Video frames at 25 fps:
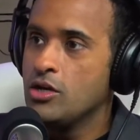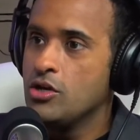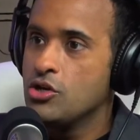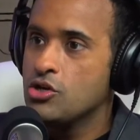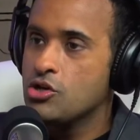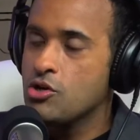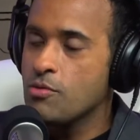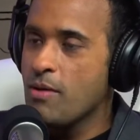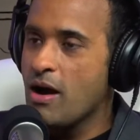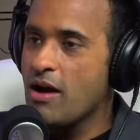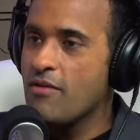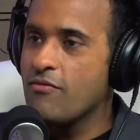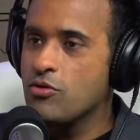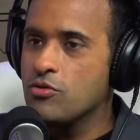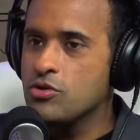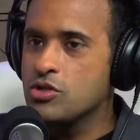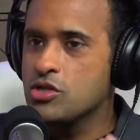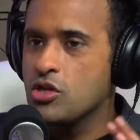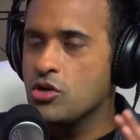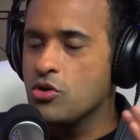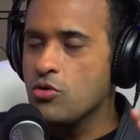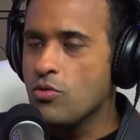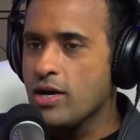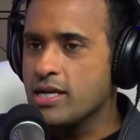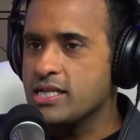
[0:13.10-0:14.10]
So my view is
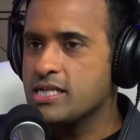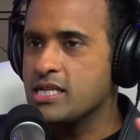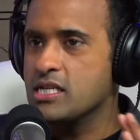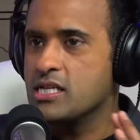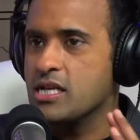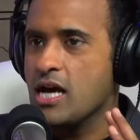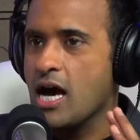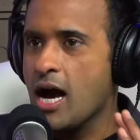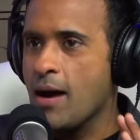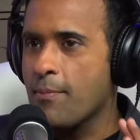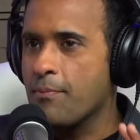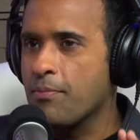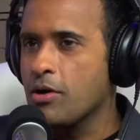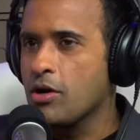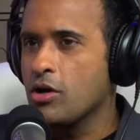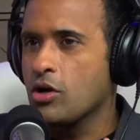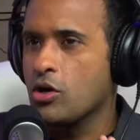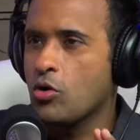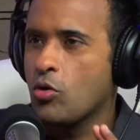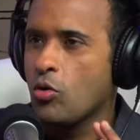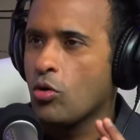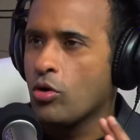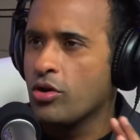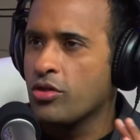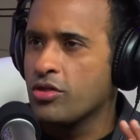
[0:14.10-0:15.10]
the U.S. has operated
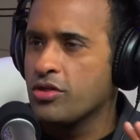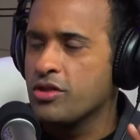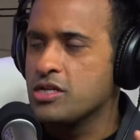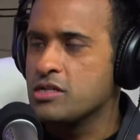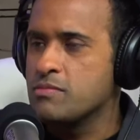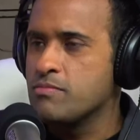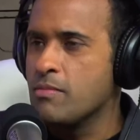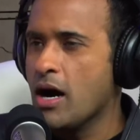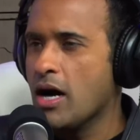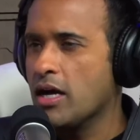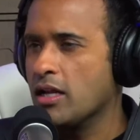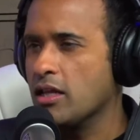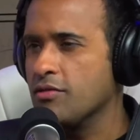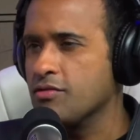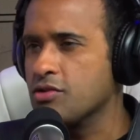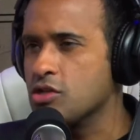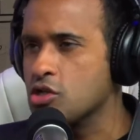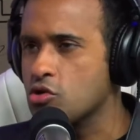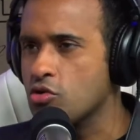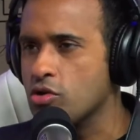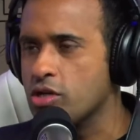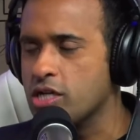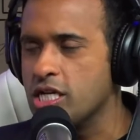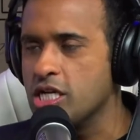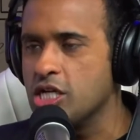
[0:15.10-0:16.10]
according to this model of
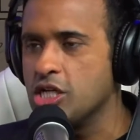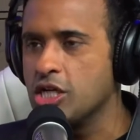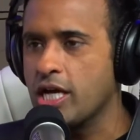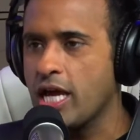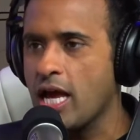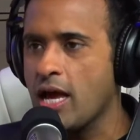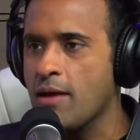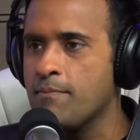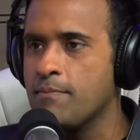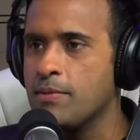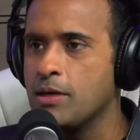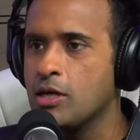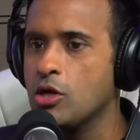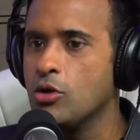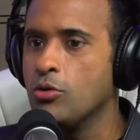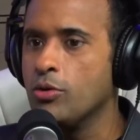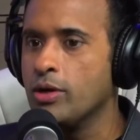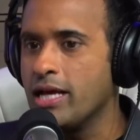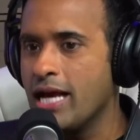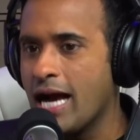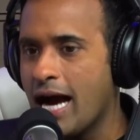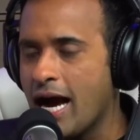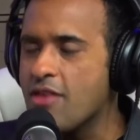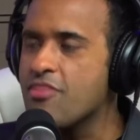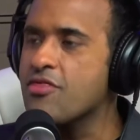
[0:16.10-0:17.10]
strategic
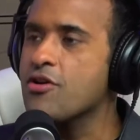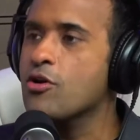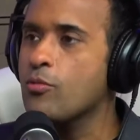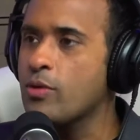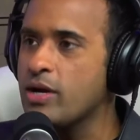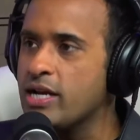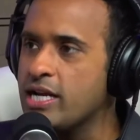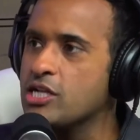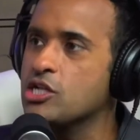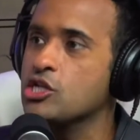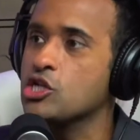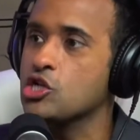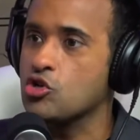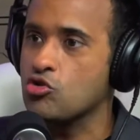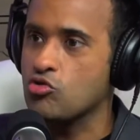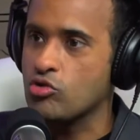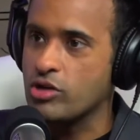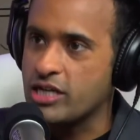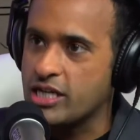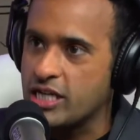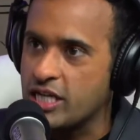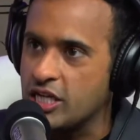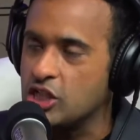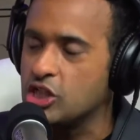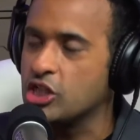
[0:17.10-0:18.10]
ambiguity. I think we need
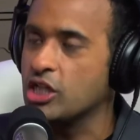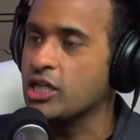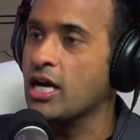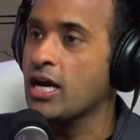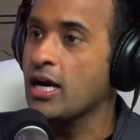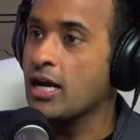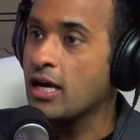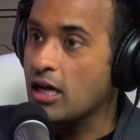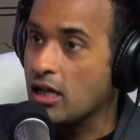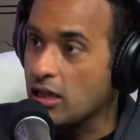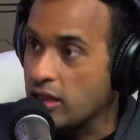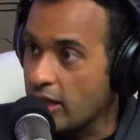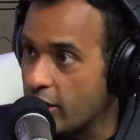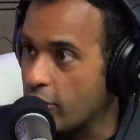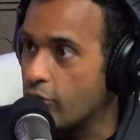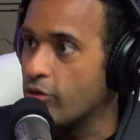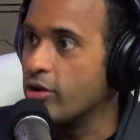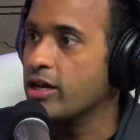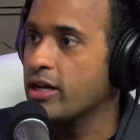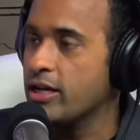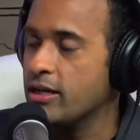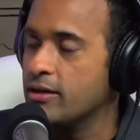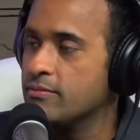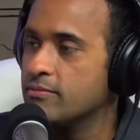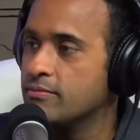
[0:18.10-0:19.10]
strategic
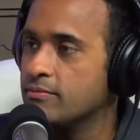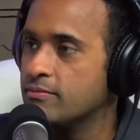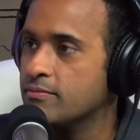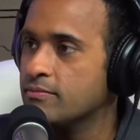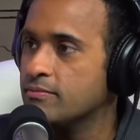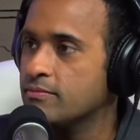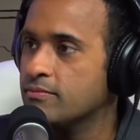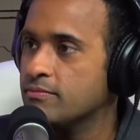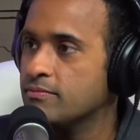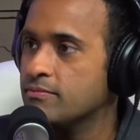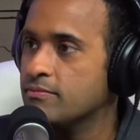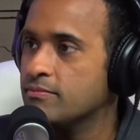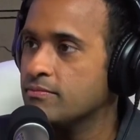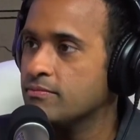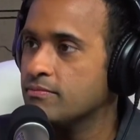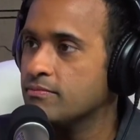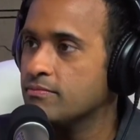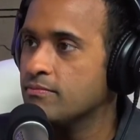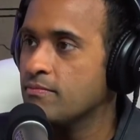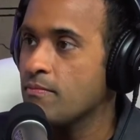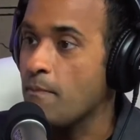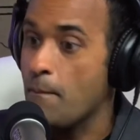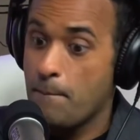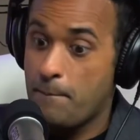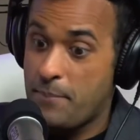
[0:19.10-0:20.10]
clarity.
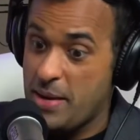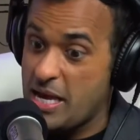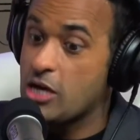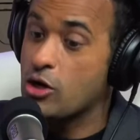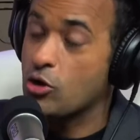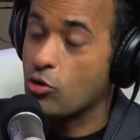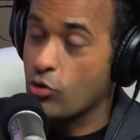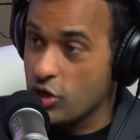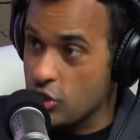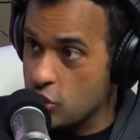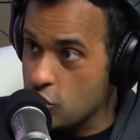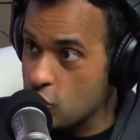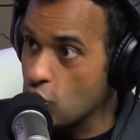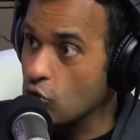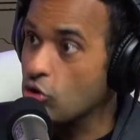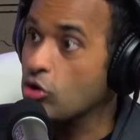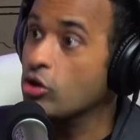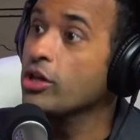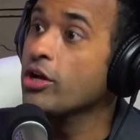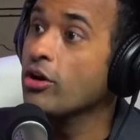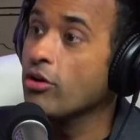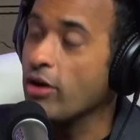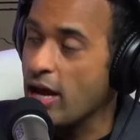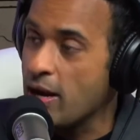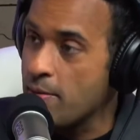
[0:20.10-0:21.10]
Be crystal
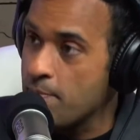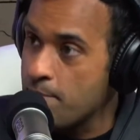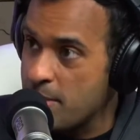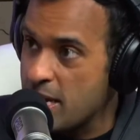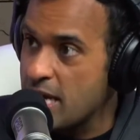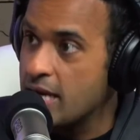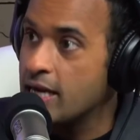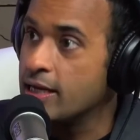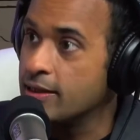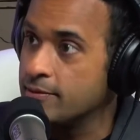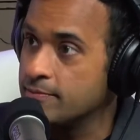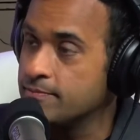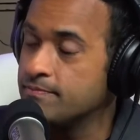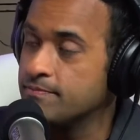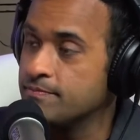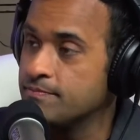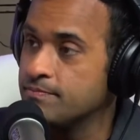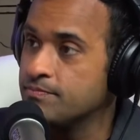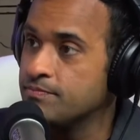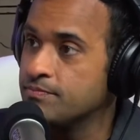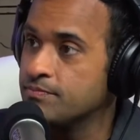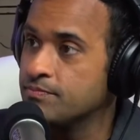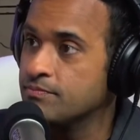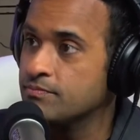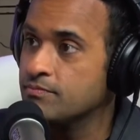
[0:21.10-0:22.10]
clear and mean it.
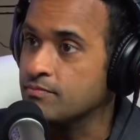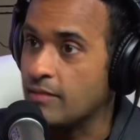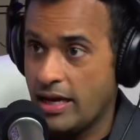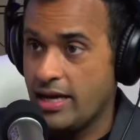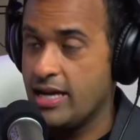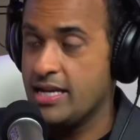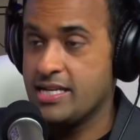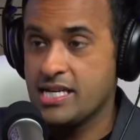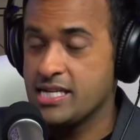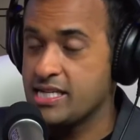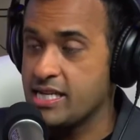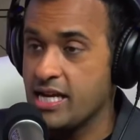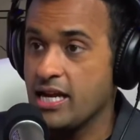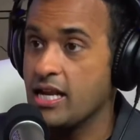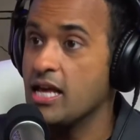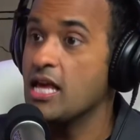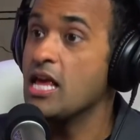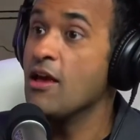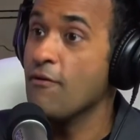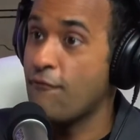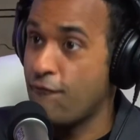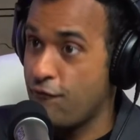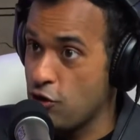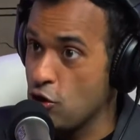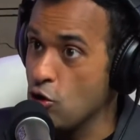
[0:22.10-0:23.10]
As I said,
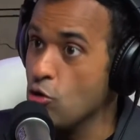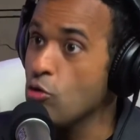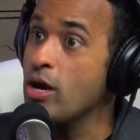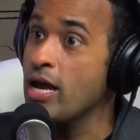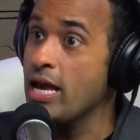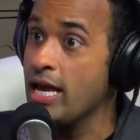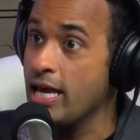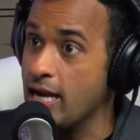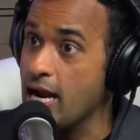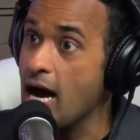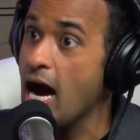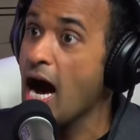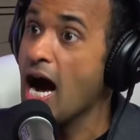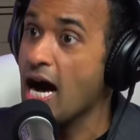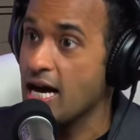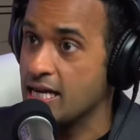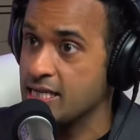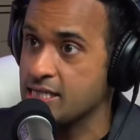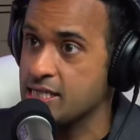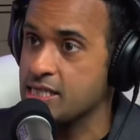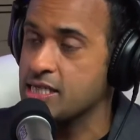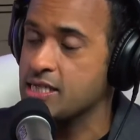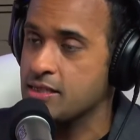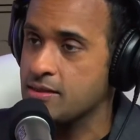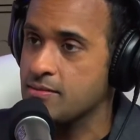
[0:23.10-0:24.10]
if you hit
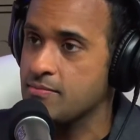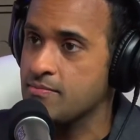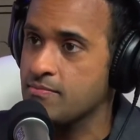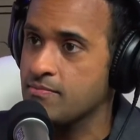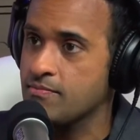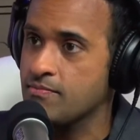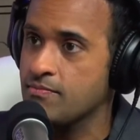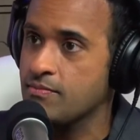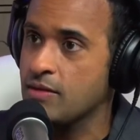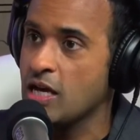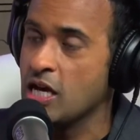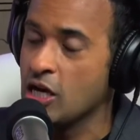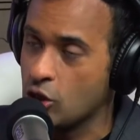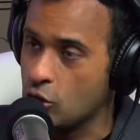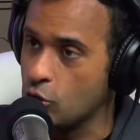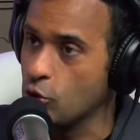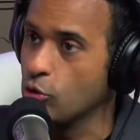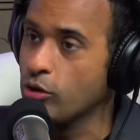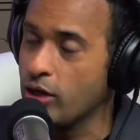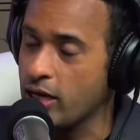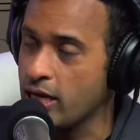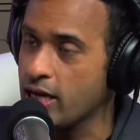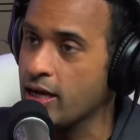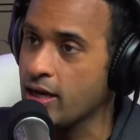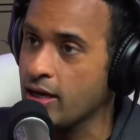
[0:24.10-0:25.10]
us,
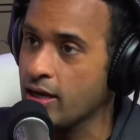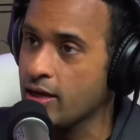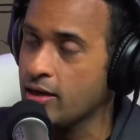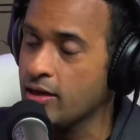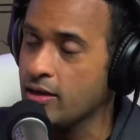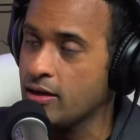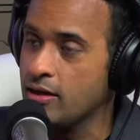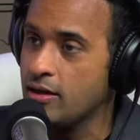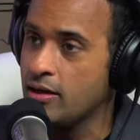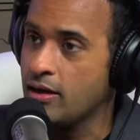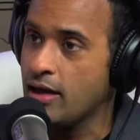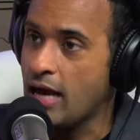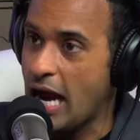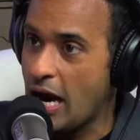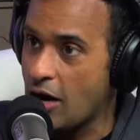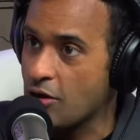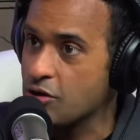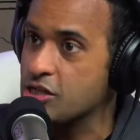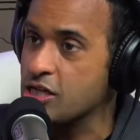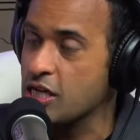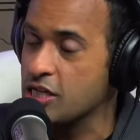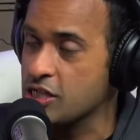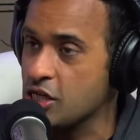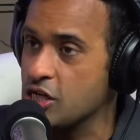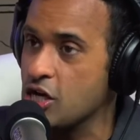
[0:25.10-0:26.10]
including our
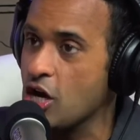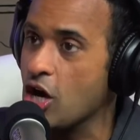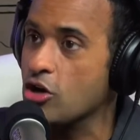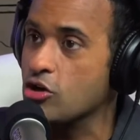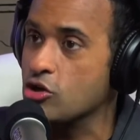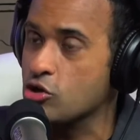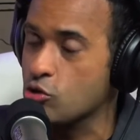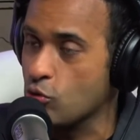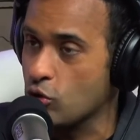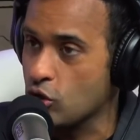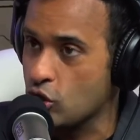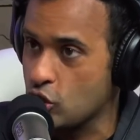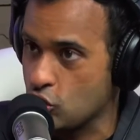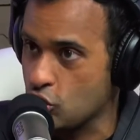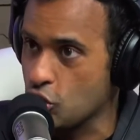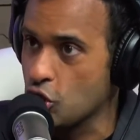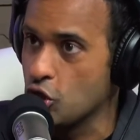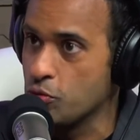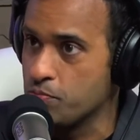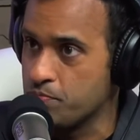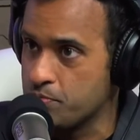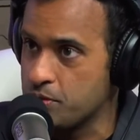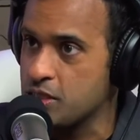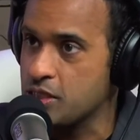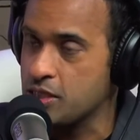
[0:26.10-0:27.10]
sons and daughters who are
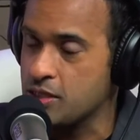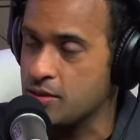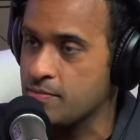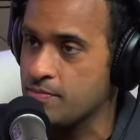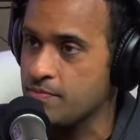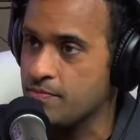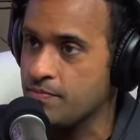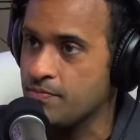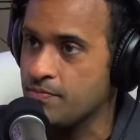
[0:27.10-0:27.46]
troops,